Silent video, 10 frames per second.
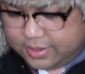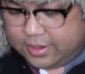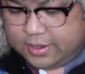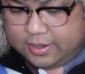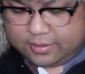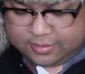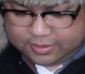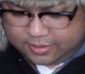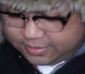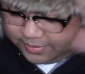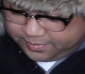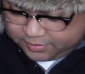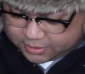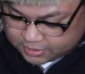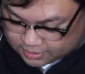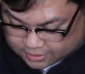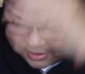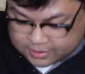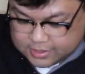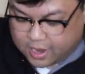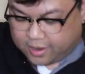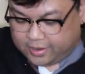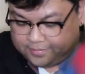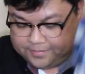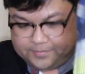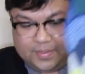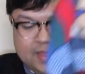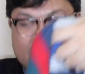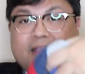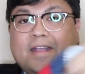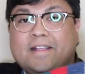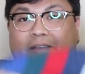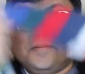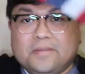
let me put the, sorry, let me